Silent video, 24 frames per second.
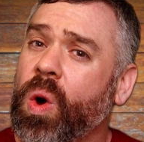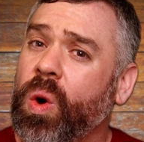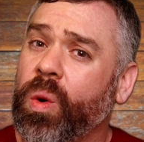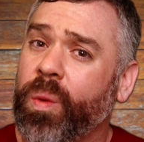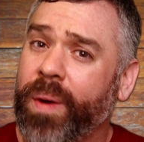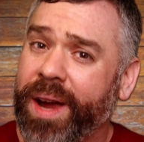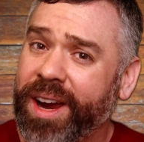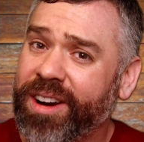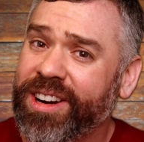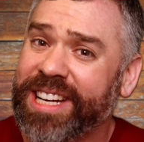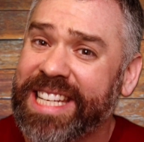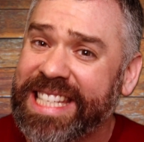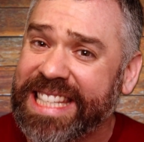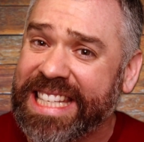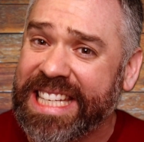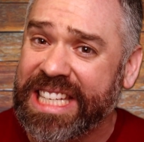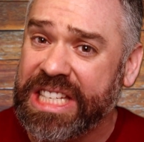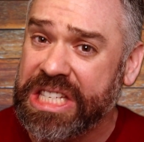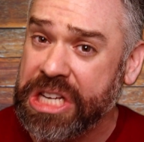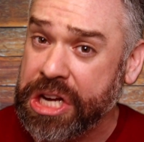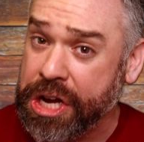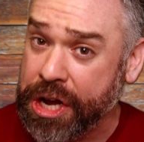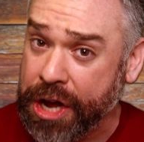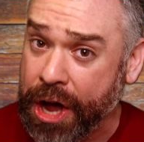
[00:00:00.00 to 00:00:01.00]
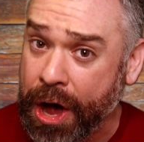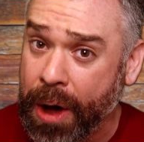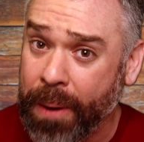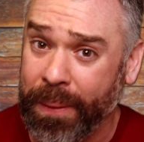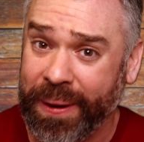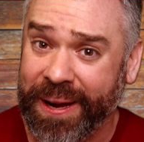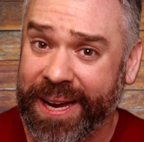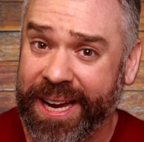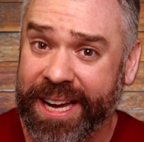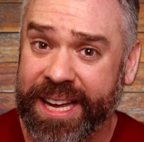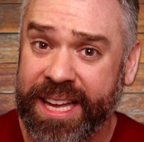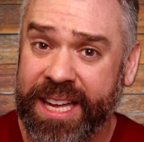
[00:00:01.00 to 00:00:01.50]
Where is this
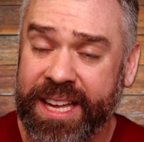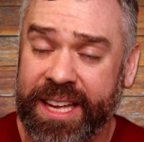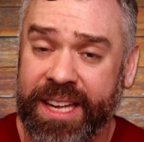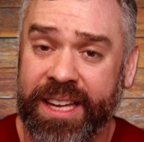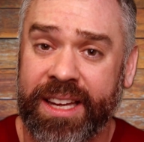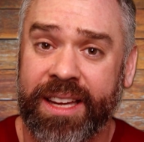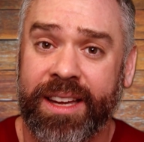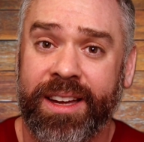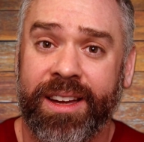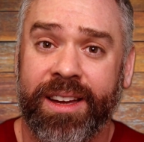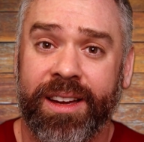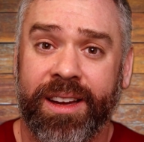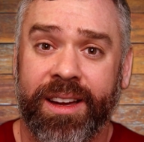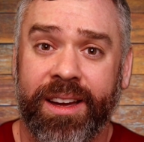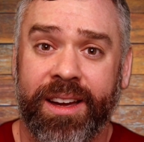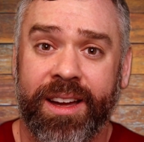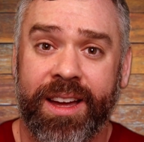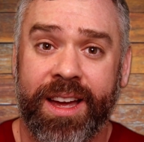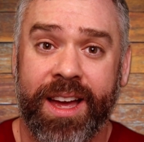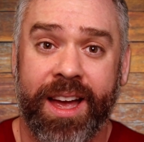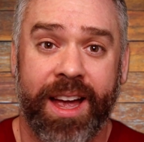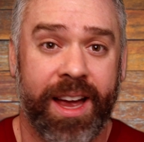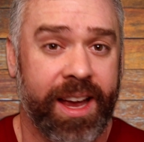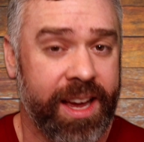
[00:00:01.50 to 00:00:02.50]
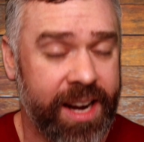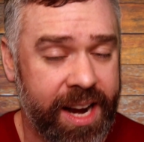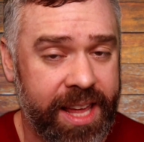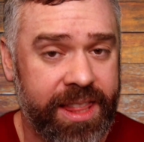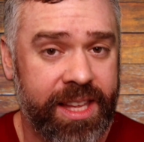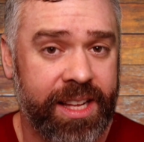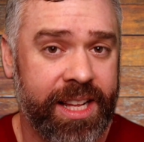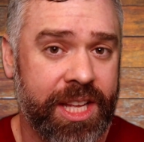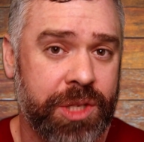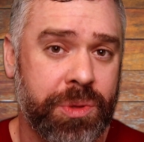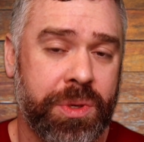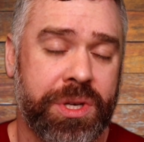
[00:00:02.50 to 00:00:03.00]
going? And I
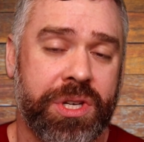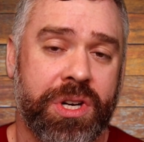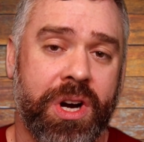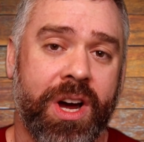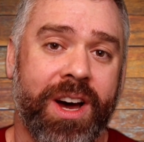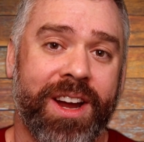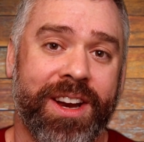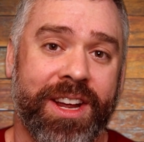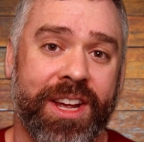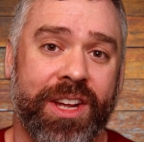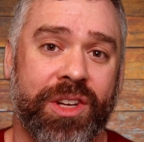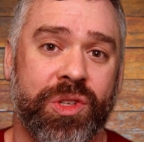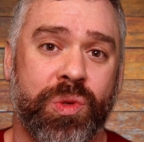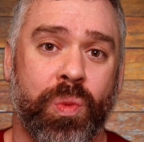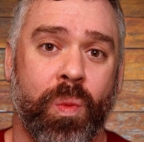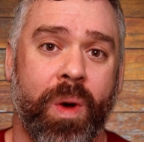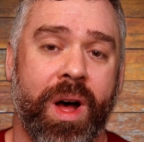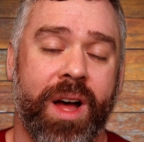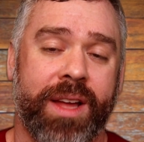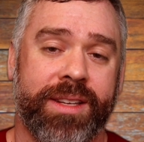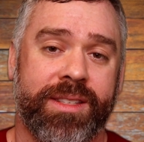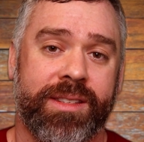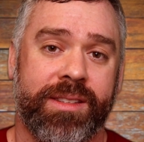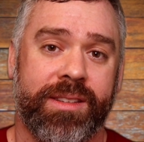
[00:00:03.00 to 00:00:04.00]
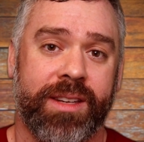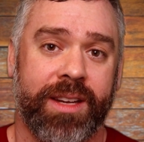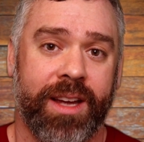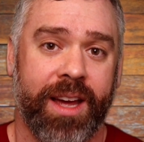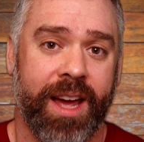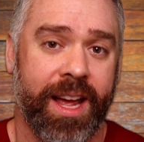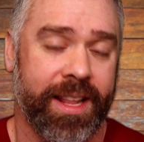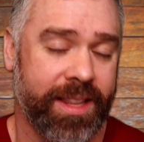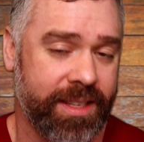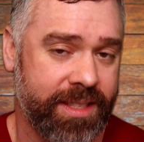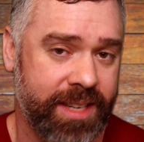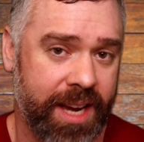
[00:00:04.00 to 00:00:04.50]
think that's what your audience wants
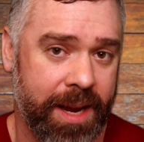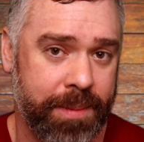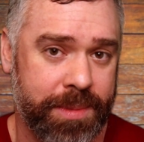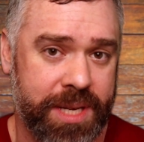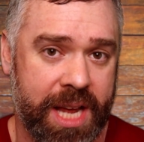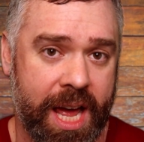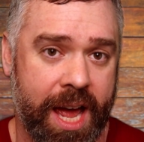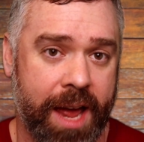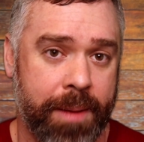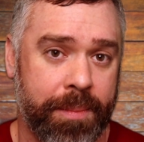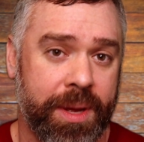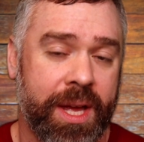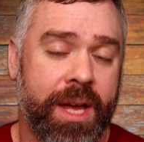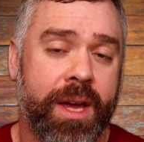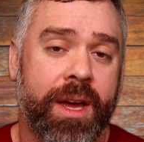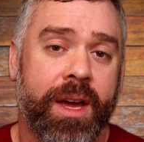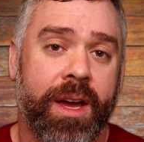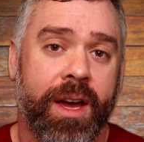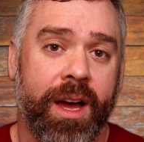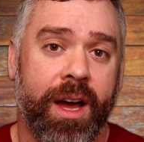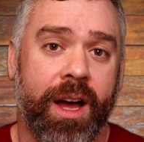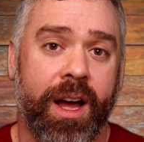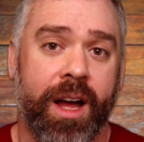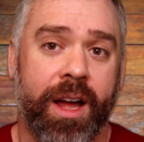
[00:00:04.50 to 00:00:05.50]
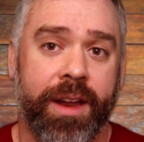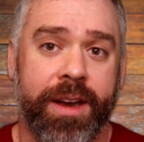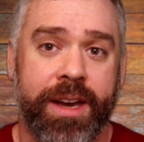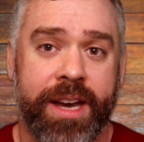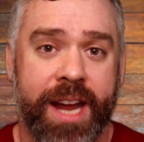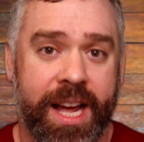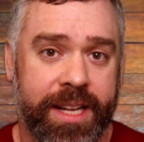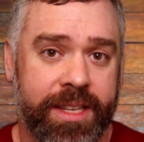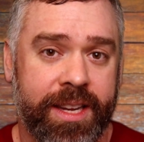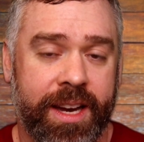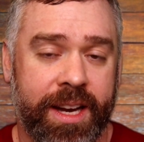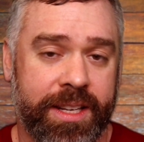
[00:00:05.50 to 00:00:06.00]
at the same time.
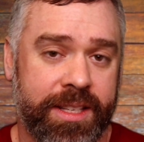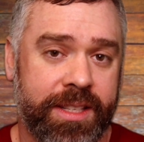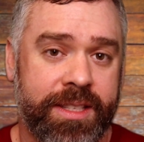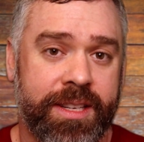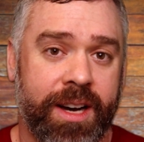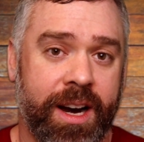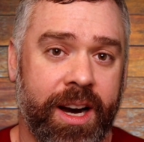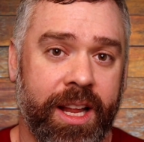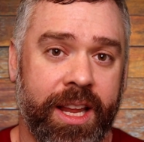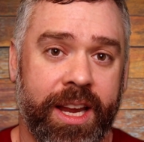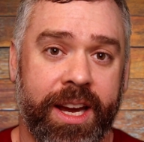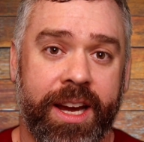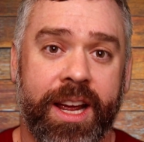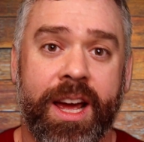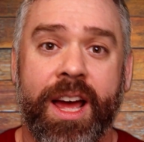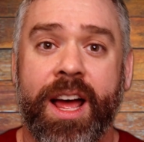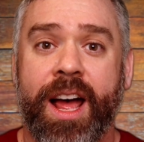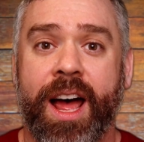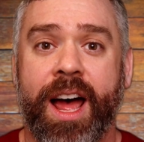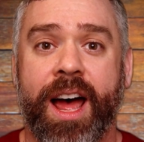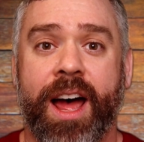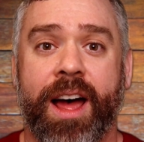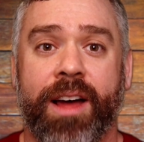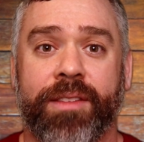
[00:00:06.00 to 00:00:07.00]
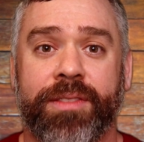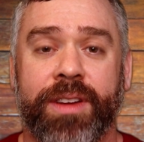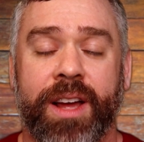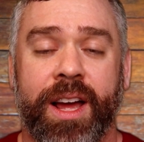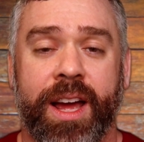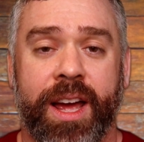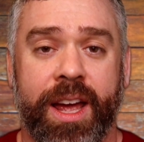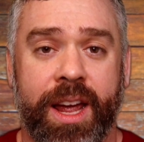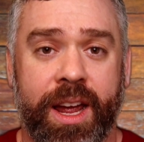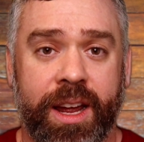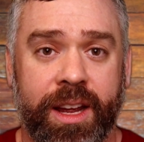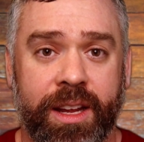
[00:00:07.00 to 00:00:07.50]
Not to necessarily have
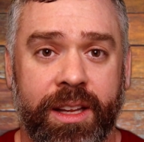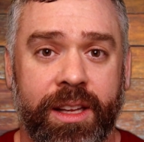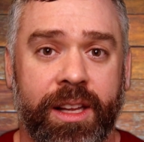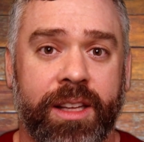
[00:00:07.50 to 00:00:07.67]
a